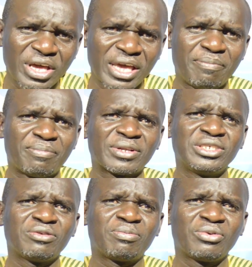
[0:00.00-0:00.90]
A
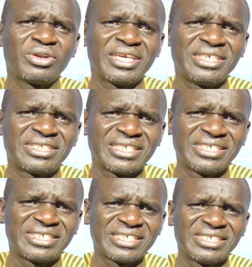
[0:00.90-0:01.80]
principle is
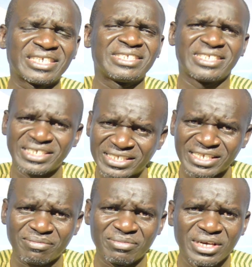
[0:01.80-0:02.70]
is is a
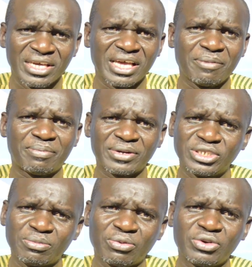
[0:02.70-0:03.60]
system. A
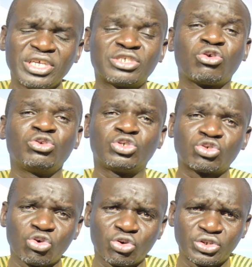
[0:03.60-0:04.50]
principle it
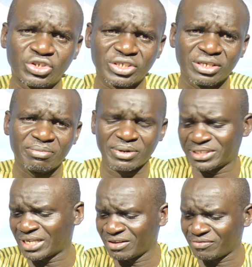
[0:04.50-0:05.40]
controls.
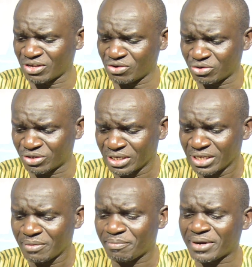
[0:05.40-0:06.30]
Praise the living God.
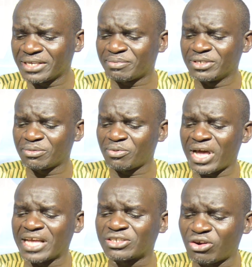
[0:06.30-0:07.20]
Amen. Praise
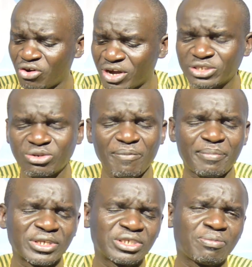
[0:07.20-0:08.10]
principle. As long as your
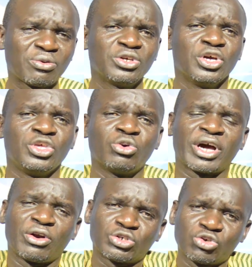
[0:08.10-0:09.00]
principle, you
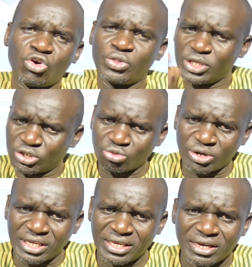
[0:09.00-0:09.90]
cannot go this
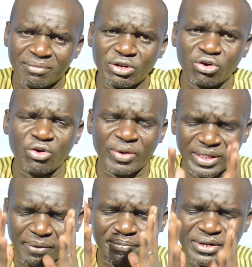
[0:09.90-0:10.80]
way. You know when
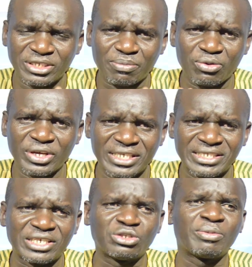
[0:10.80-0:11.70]
the principle is
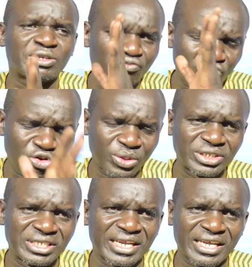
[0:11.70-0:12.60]
that you must follow
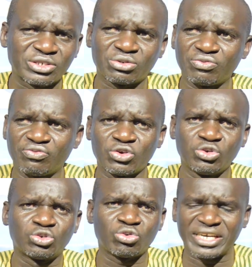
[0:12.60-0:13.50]
this direction for
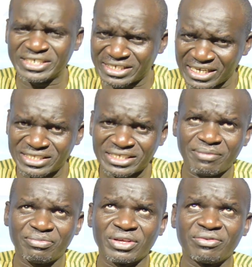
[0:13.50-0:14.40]
you to attain
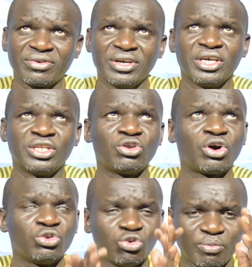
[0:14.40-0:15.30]
something.
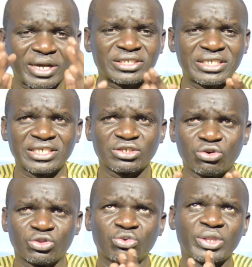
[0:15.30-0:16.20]
No, you must just
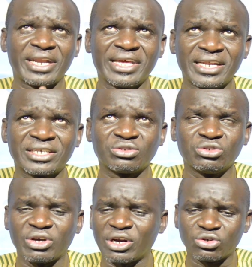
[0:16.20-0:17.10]
go through that direction.
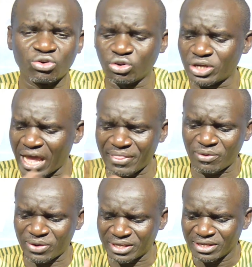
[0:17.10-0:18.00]
You cannot go other
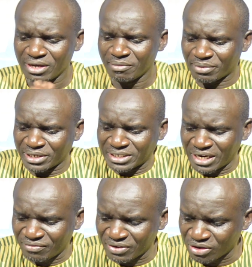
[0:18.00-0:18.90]
way Praise the
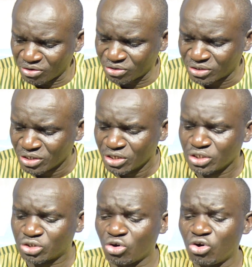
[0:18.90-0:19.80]
living God.
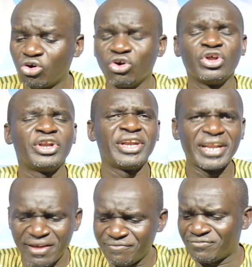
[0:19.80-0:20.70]
So
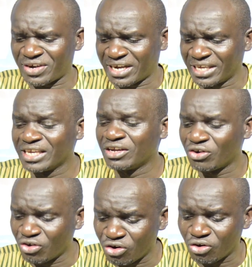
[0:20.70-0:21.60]
never
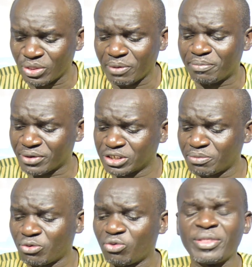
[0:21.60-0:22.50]
ignore the
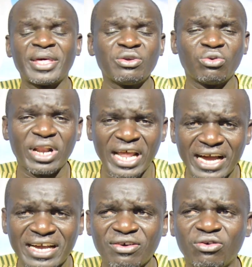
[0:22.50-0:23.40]
principle, whether you
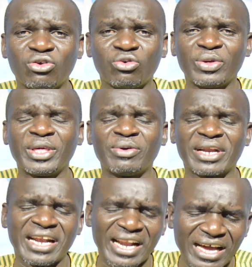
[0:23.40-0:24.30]
lack or whether you are
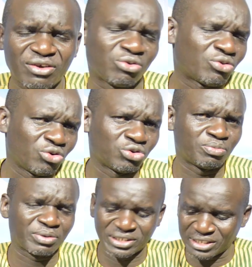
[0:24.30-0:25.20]
in lack or
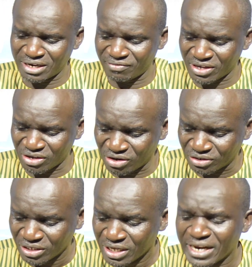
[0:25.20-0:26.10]
not. Praise the living
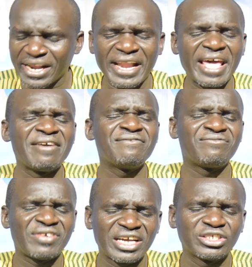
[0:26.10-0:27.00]
God. Amen.
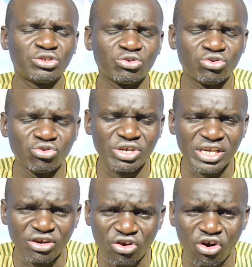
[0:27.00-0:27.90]
Never should you
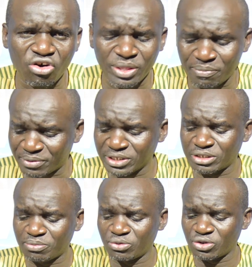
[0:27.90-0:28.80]
ignore the
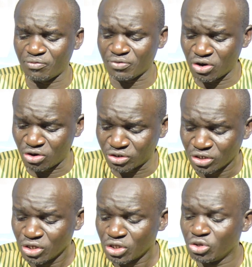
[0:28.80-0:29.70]
principles of God.
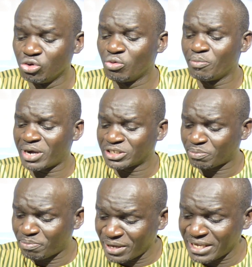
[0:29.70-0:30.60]
You
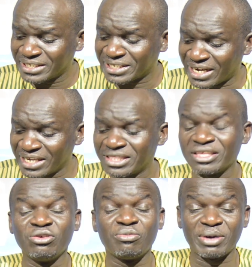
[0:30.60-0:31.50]
must pay
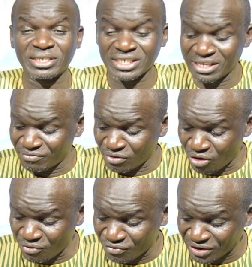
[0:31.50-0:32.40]
tithe, you must give
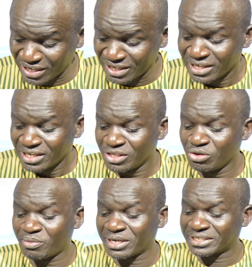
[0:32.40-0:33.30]
offering,
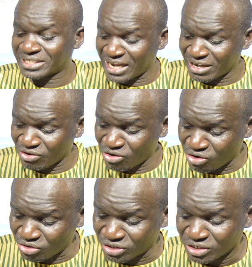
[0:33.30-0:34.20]
you must thank
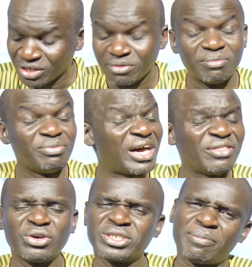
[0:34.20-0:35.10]
God
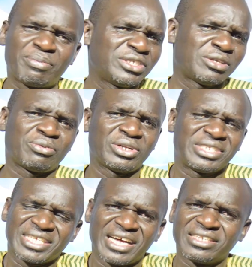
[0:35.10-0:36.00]
that, those are principle. It
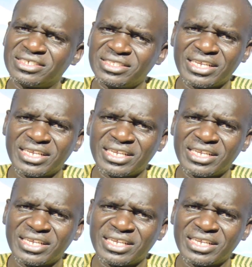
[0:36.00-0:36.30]
stands.